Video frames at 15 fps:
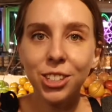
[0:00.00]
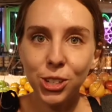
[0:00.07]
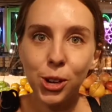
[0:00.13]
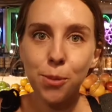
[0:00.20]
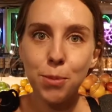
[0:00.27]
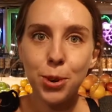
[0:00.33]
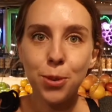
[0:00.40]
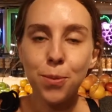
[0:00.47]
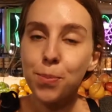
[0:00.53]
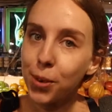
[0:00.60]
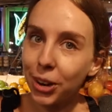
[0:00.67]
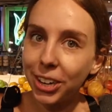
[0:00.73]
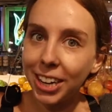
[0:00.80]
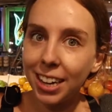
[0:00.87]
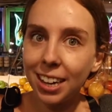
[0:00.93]
Terminal
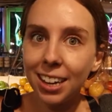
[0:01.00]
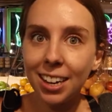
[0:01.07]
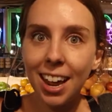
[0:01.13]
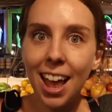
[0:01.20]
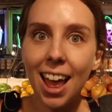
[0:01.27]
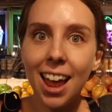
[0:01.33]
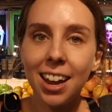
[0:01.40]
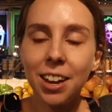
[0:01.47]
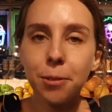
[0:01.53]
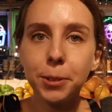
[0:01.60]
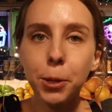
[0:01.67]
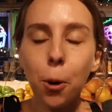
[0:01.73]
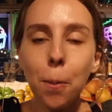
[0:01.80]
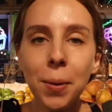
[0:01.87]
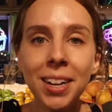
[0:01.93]
Market, and it
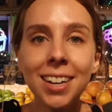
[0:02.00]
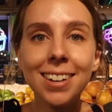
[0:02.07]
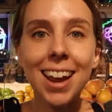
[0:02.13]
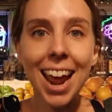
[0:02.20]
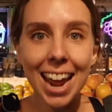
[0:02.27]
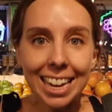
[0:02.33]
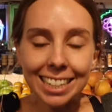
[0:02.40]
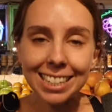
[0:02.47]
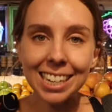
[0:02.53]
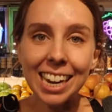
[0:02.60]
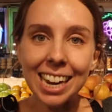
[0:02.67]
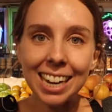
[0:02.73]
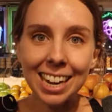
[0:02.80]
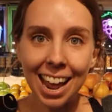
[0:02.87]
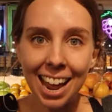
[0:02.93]
was opened in
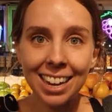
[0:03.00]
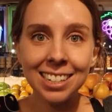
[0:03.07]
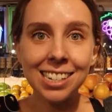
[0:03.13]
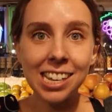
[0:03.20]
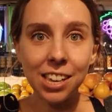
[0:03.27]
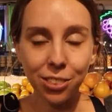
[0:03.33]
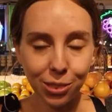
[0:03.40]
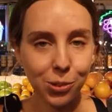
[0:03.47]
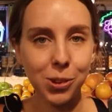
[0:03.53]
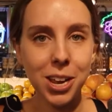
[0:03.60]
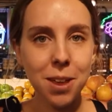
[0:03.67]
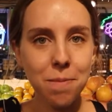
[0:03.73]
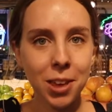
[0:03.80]
1893,